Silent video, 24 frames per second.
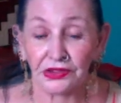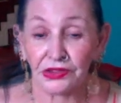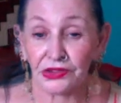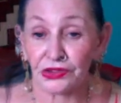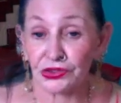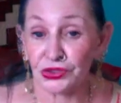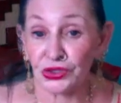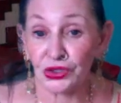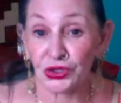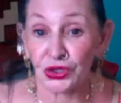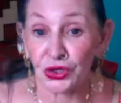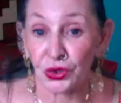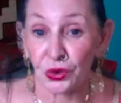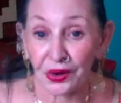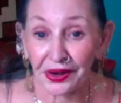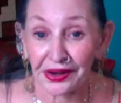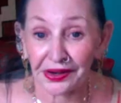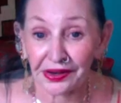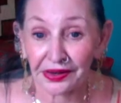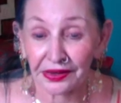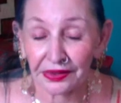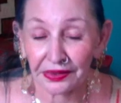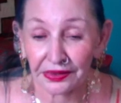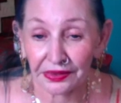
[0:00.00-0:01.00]
New
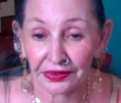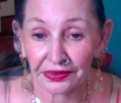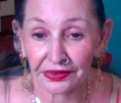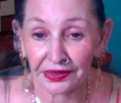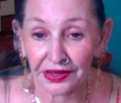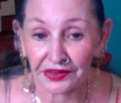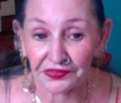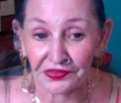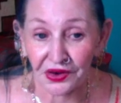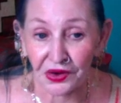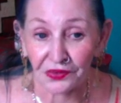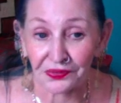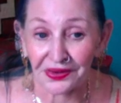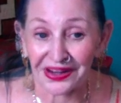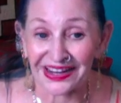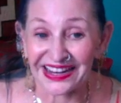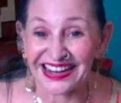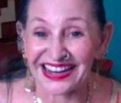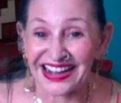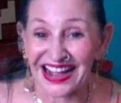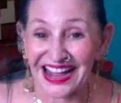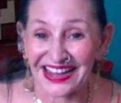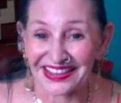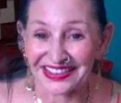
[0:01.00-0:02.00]
York, they've already
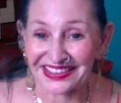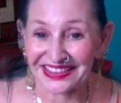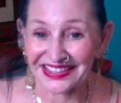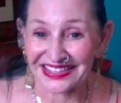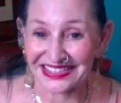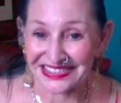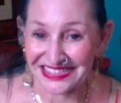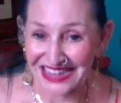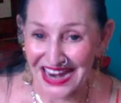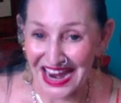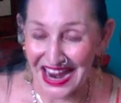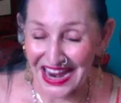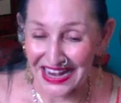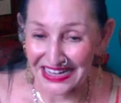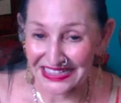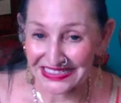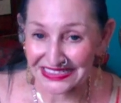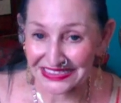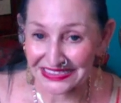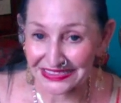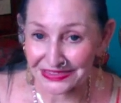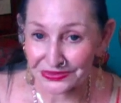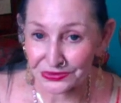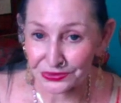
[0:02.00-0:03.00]
got the
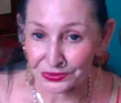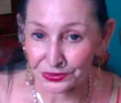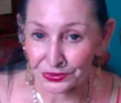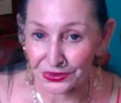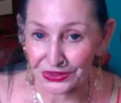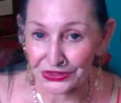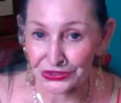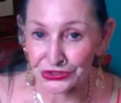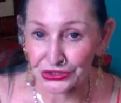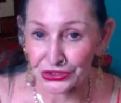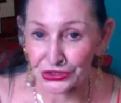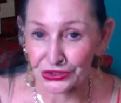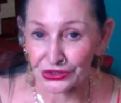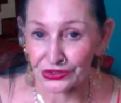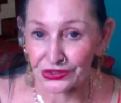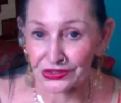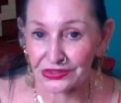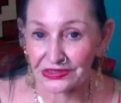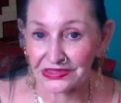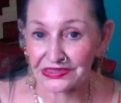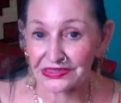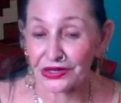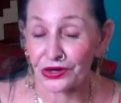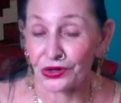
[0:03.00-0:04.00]
tax
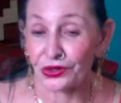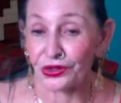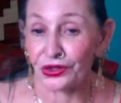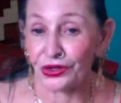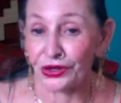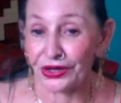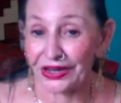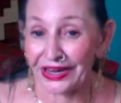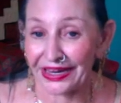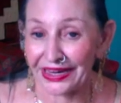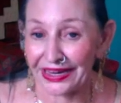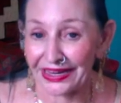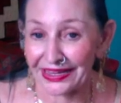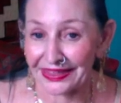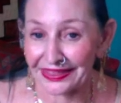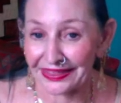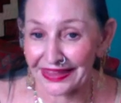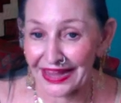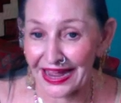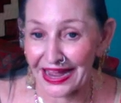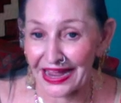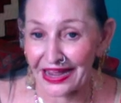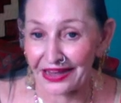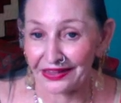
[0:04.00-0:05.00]
returns. They're looking at
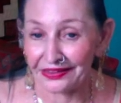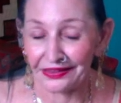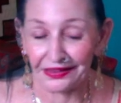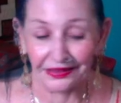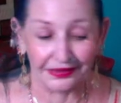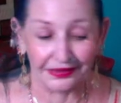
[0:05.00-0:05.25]
that.